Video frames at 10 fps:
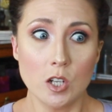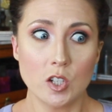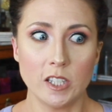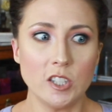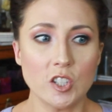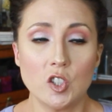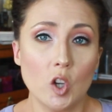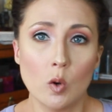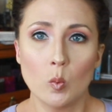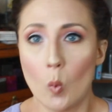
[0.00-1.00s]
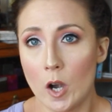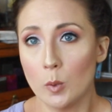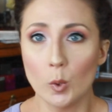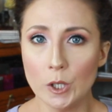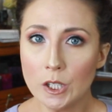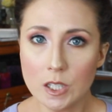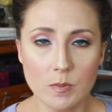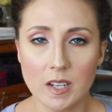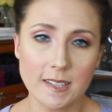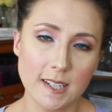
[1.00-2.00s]
like just don't want to work
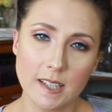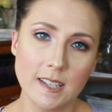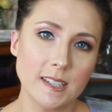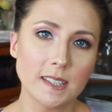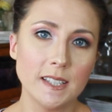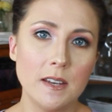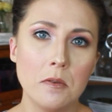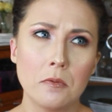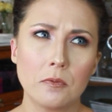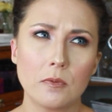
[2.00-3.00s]
because they like to live